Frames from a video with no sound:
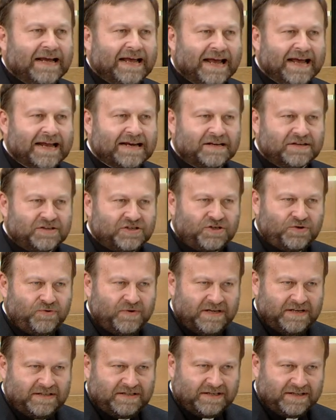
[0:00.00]
and
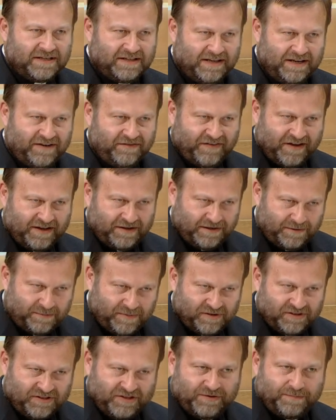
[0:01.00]
squeezing the
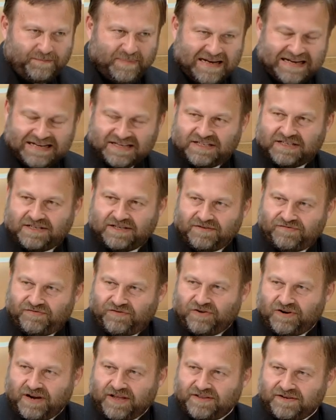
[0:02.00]
available space
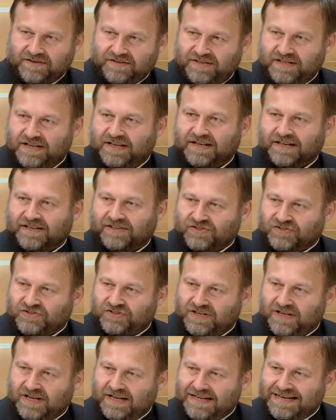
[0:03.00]
for other
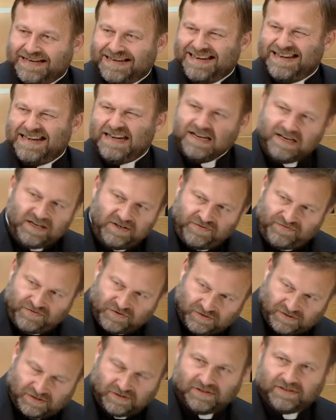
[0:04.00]
things,
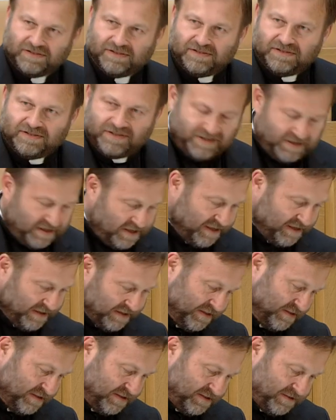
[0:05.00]
needful
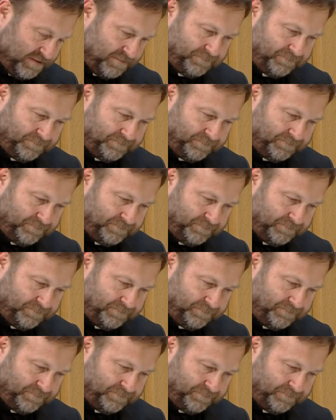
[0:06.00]
things.